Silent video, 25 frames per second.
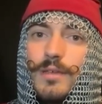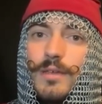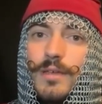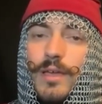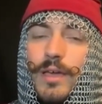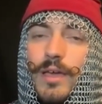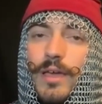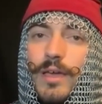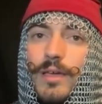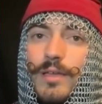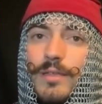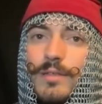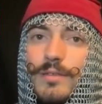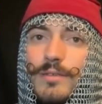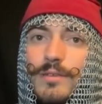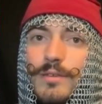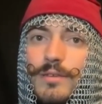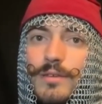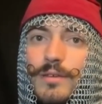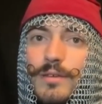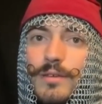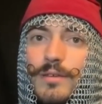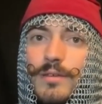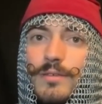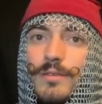and
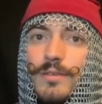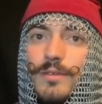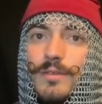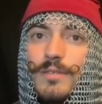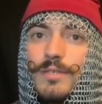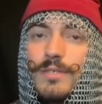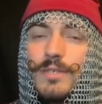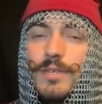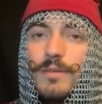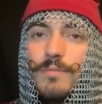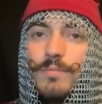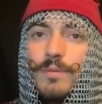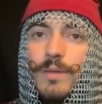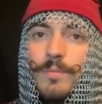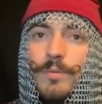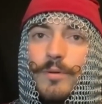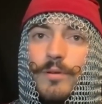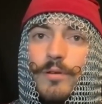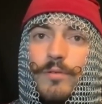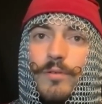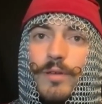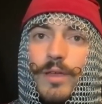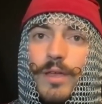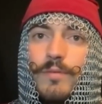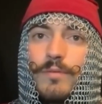to see people
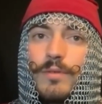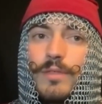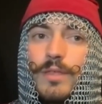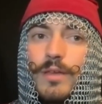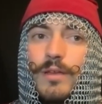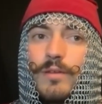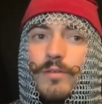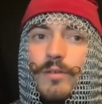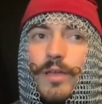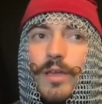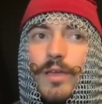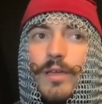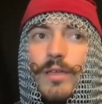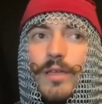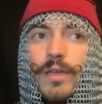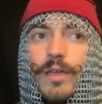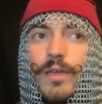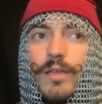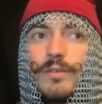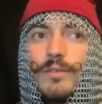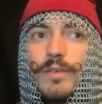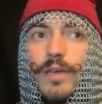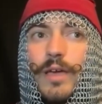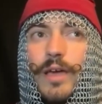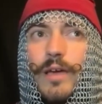create what they create
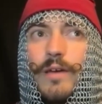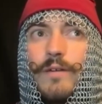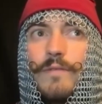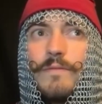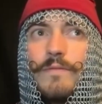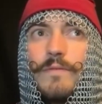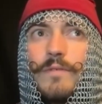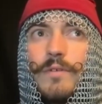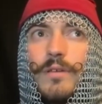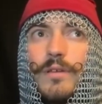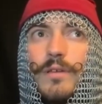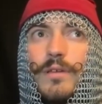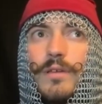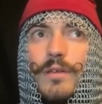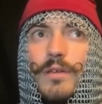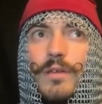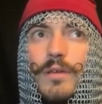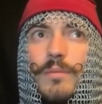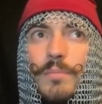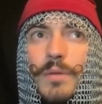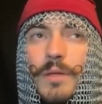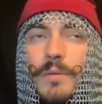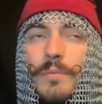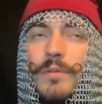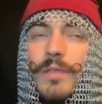and to have
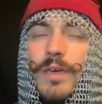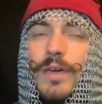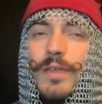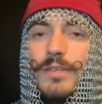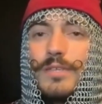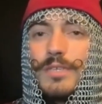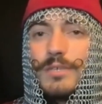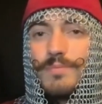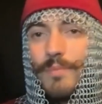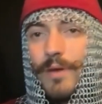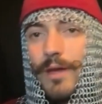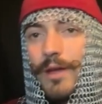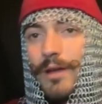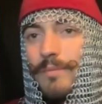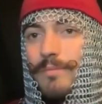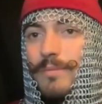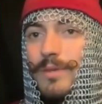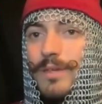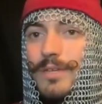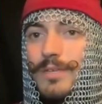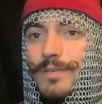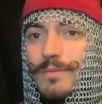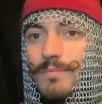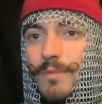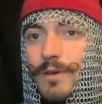people that inspire
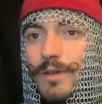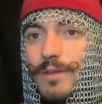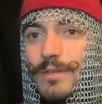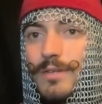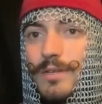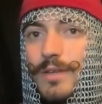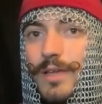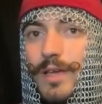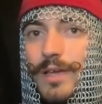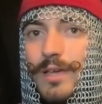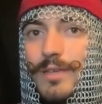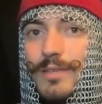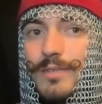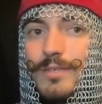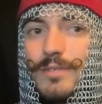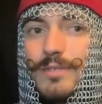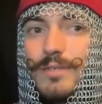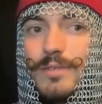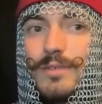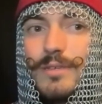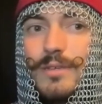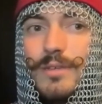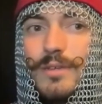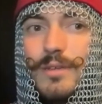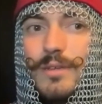me as much
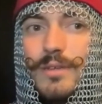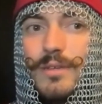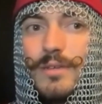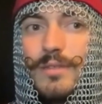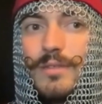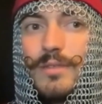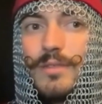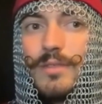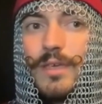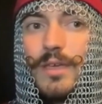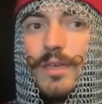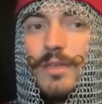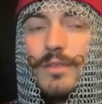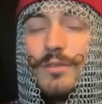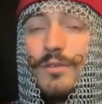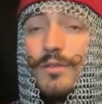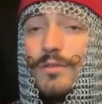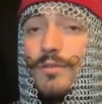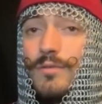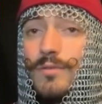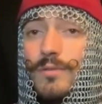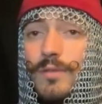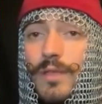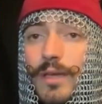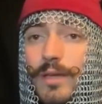as they
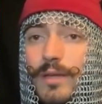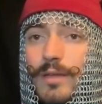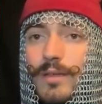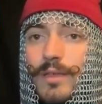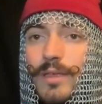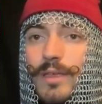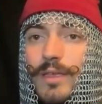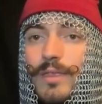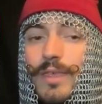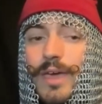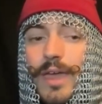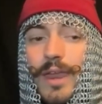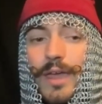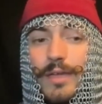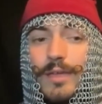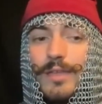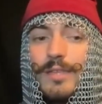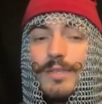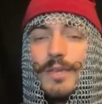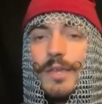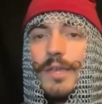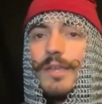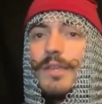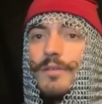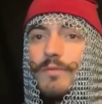do, like, and that I
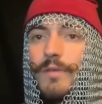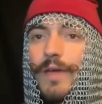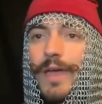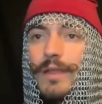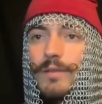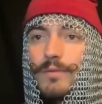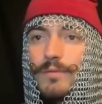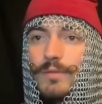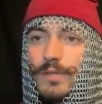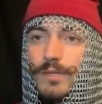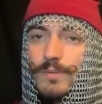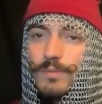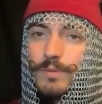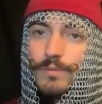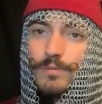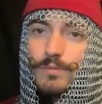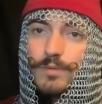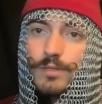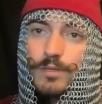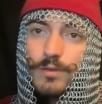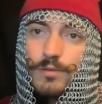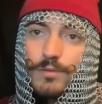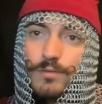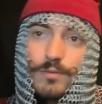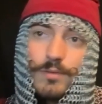get to interact with these people
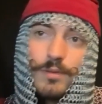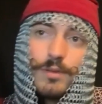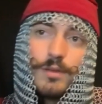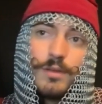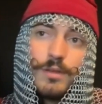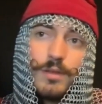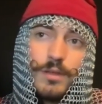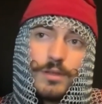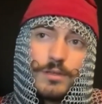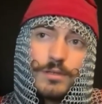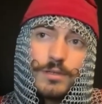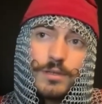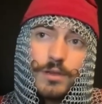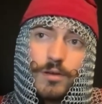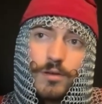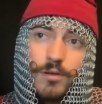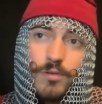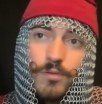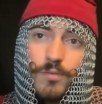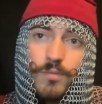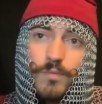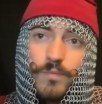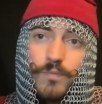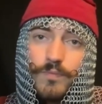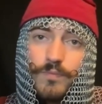too.
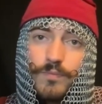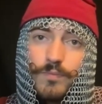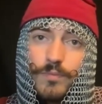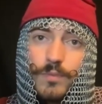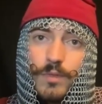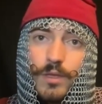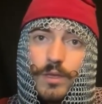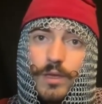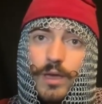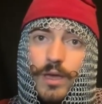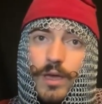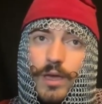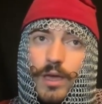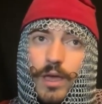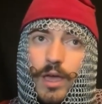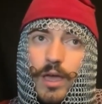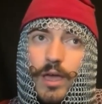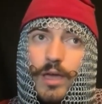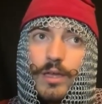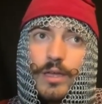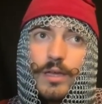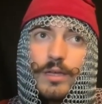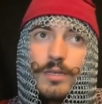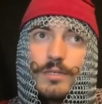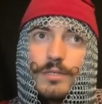So yeah,
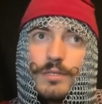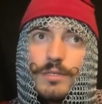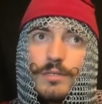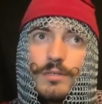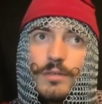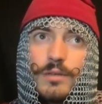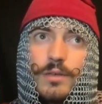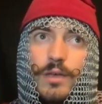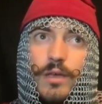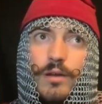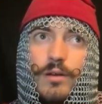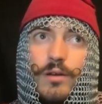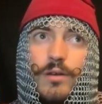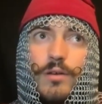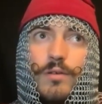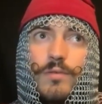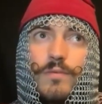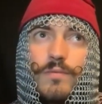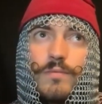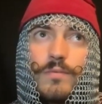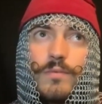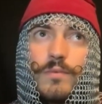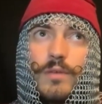I guess I don't know.